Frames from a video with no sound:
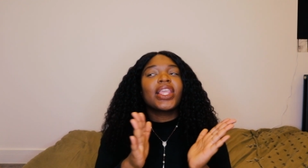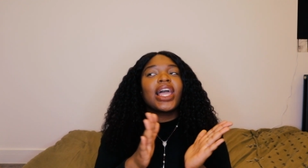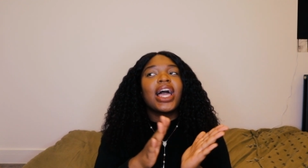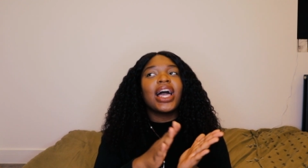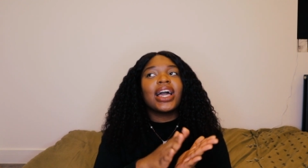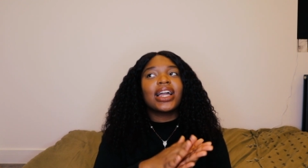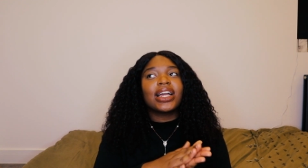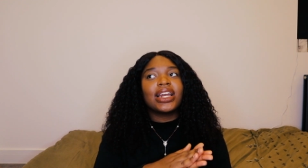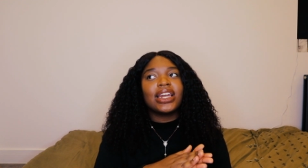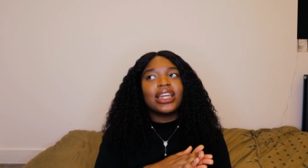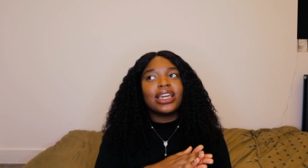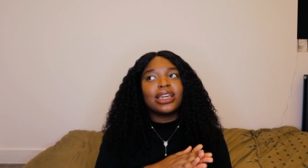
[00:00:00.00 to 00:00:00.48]

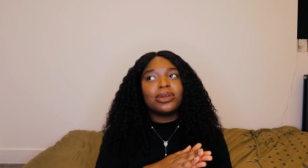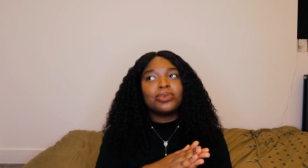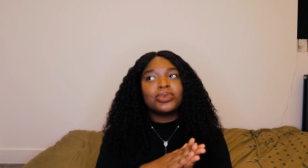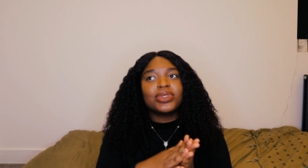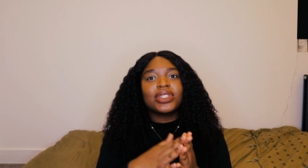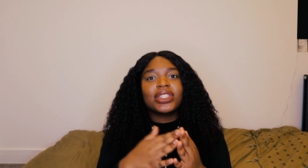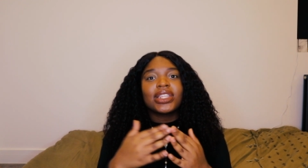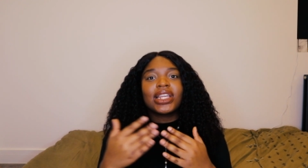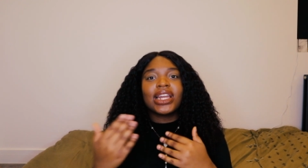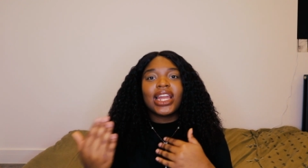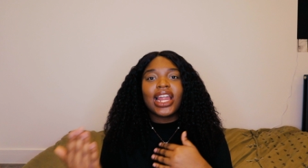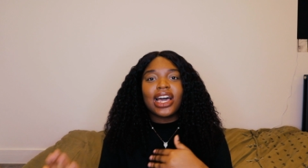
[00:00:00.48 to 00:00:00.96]
I claimed
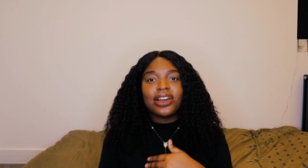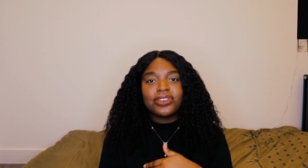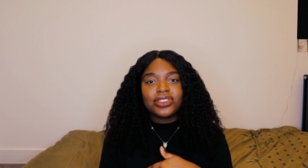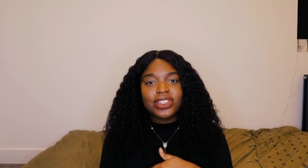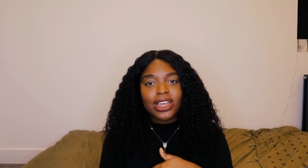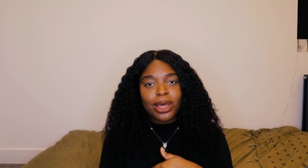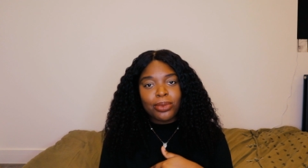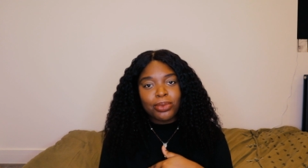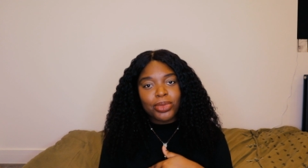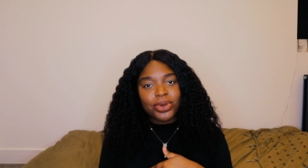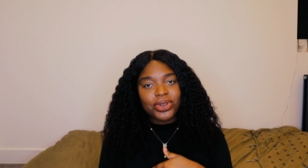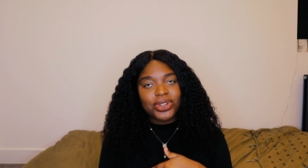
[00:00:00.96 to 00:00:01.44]
the
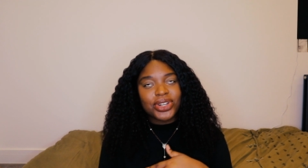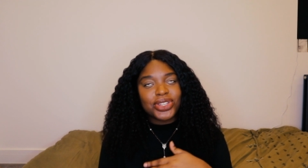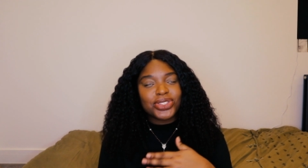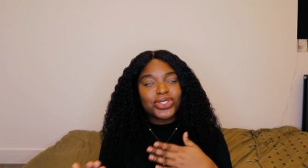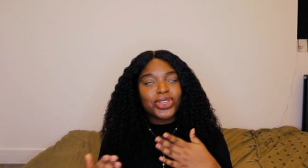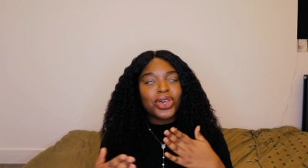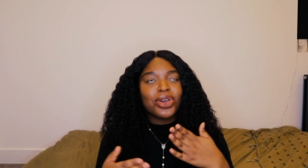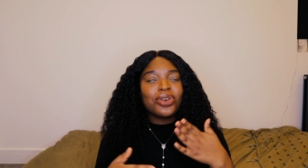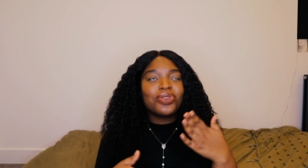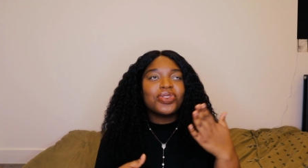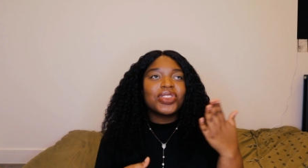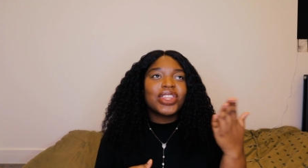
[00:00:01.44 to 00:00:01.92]
lifetime
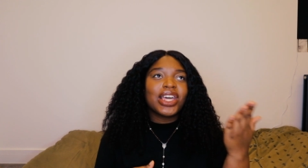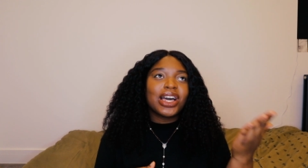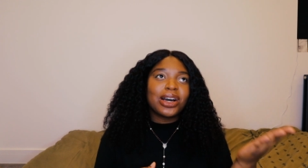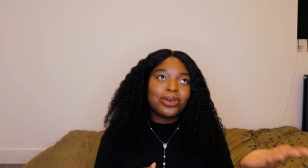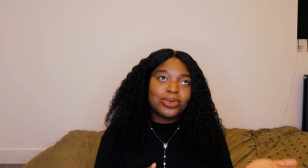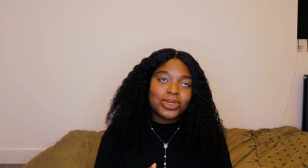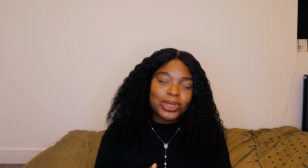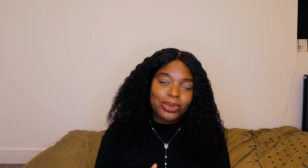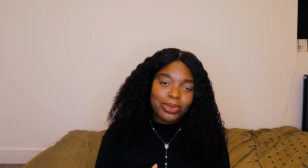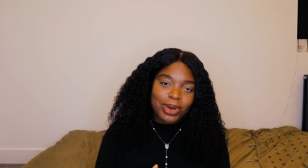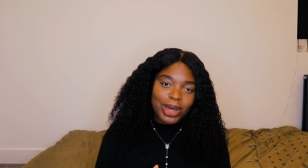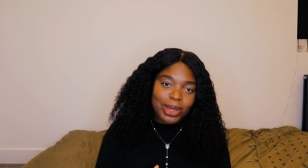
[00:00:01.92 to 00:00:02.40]
bonus over the
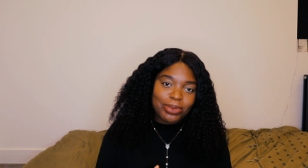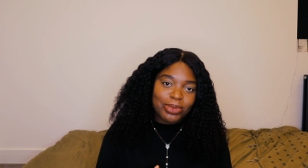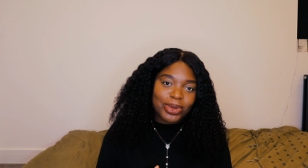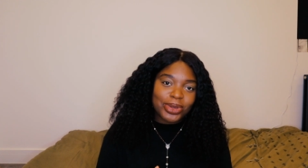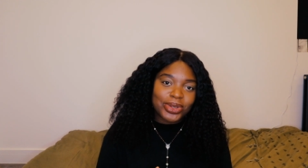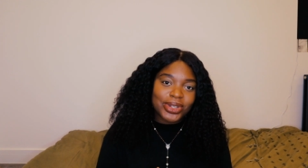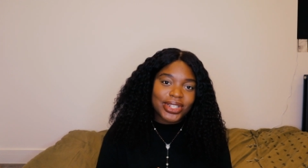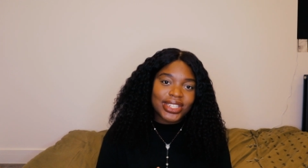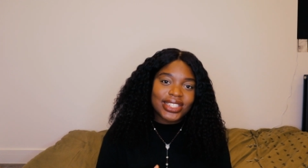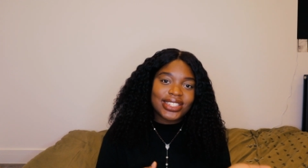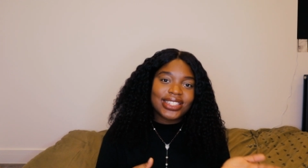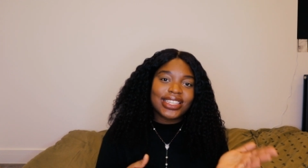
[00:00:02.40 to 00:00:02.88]
help to buy
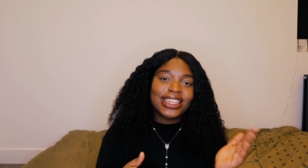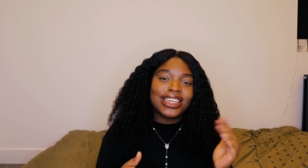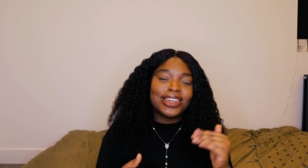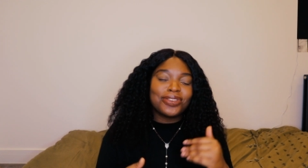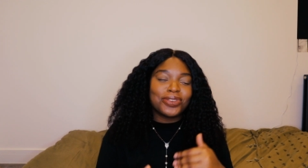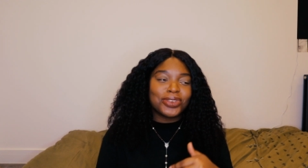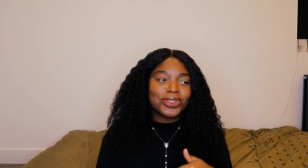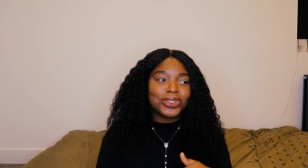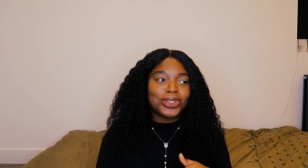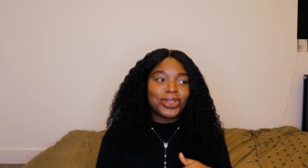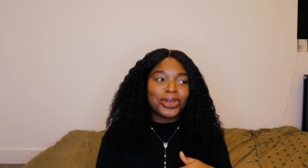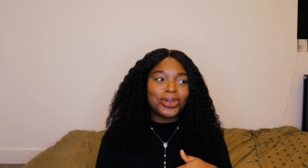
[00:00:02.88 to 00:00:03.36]
bonus,
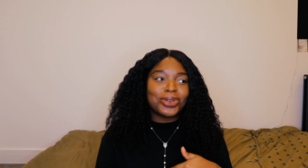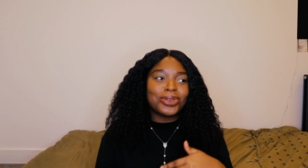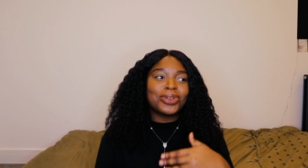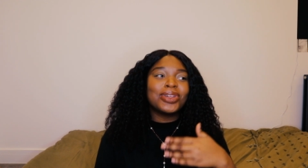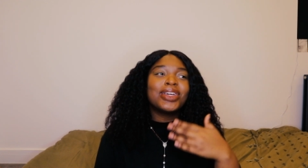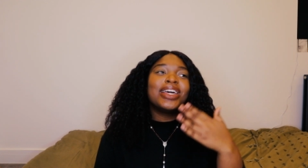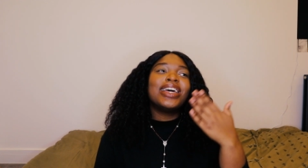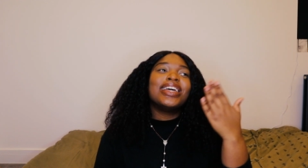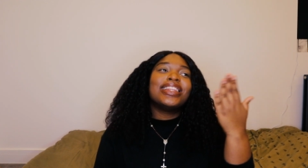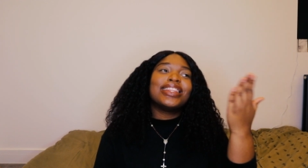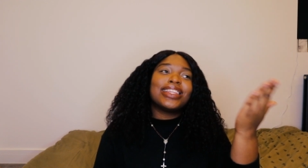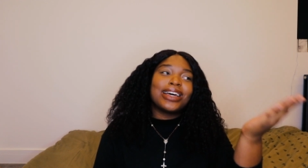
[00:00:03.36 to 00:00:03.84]
even though
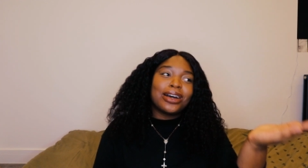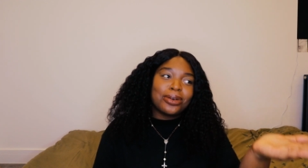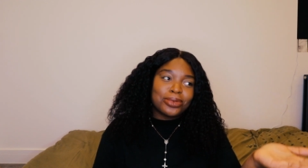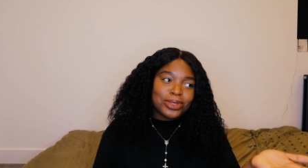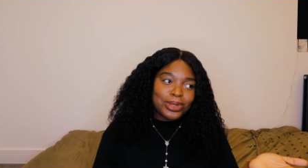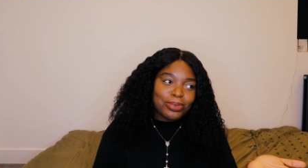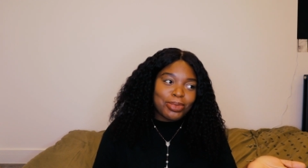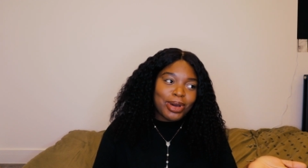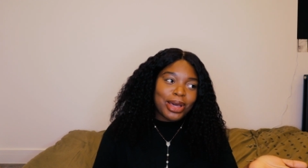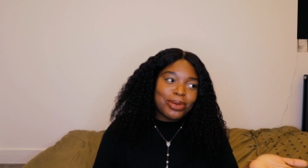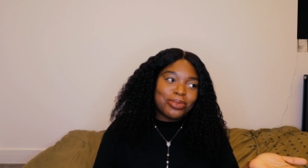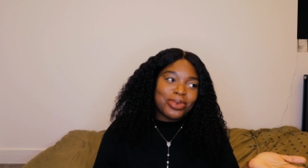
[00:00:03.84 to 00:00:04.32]
the help
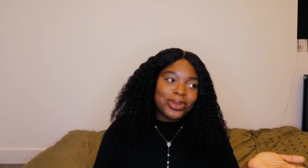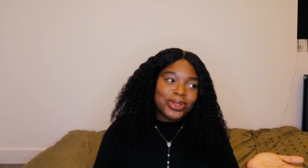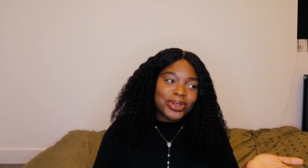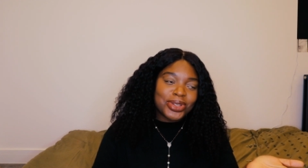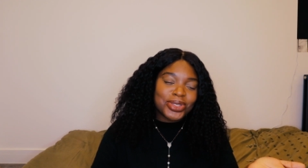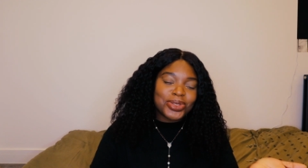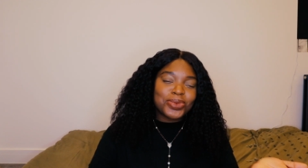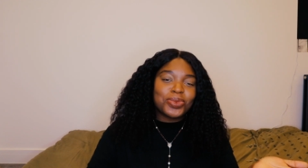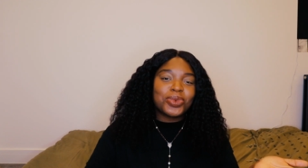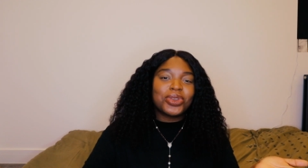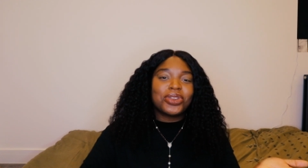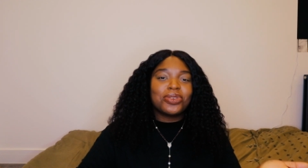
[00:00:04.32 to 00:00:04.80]
to buy
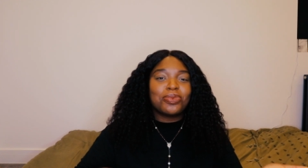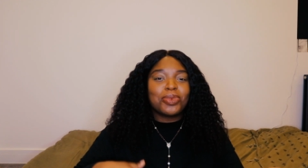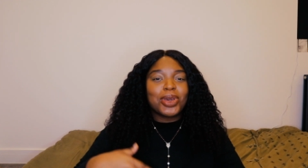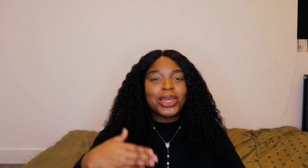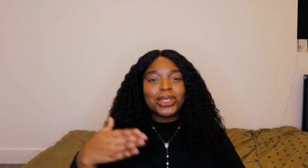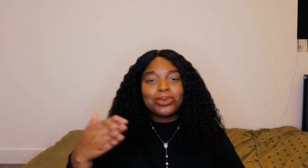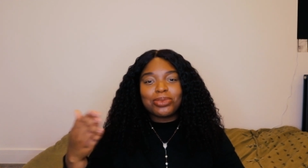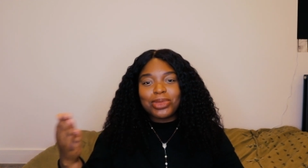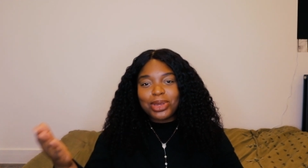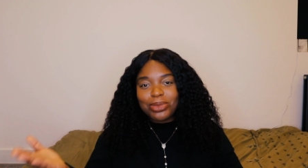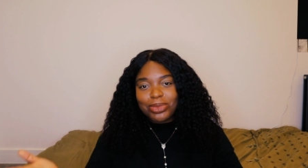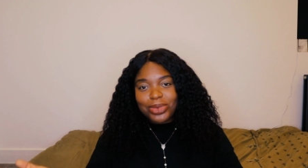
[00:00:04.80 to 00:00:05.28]
bonus would have
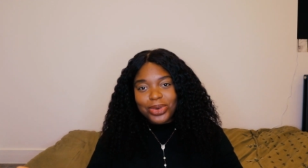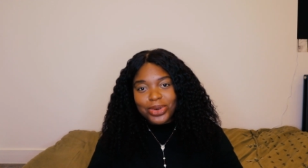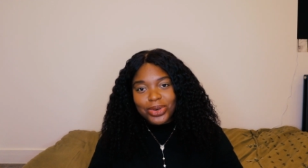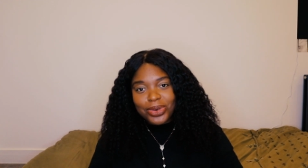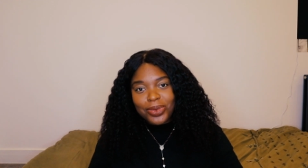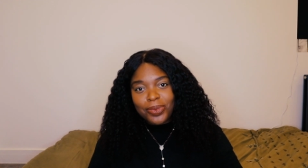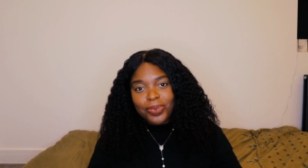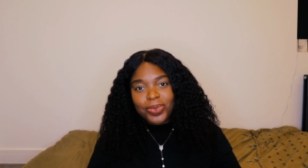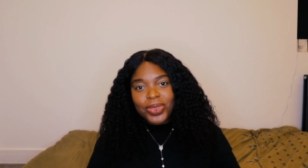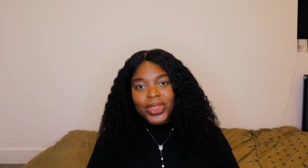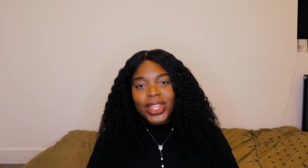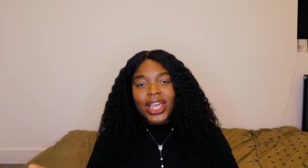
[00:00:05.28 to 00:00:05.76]
paid me more.